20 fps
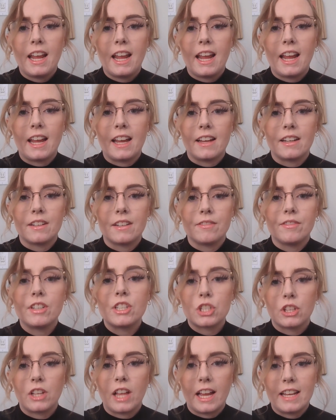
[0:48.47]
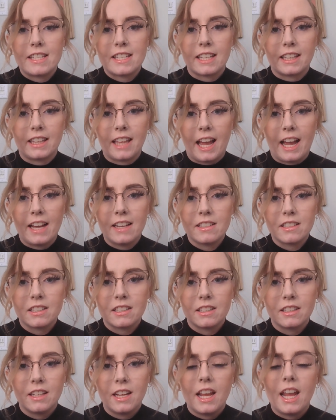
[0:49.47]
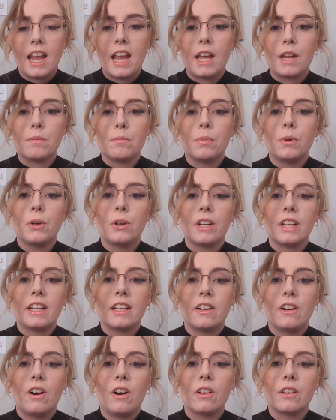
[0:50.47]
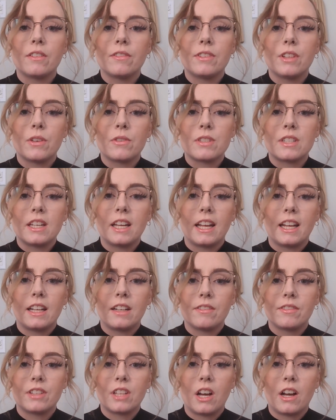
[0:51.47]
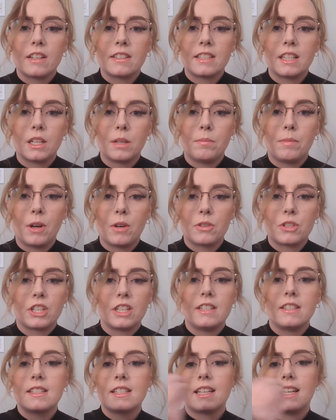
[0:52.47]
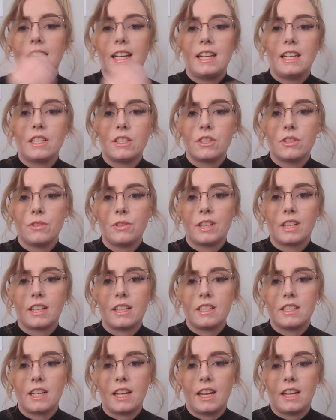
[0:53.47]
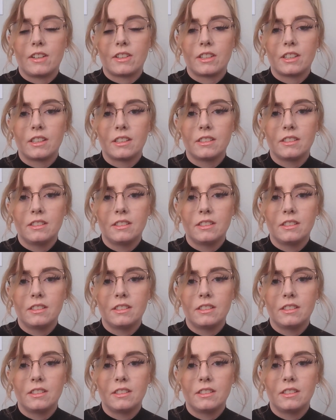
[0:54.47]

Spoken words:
and visualizing that, and putting all of those negative thoughts and emotions into the container.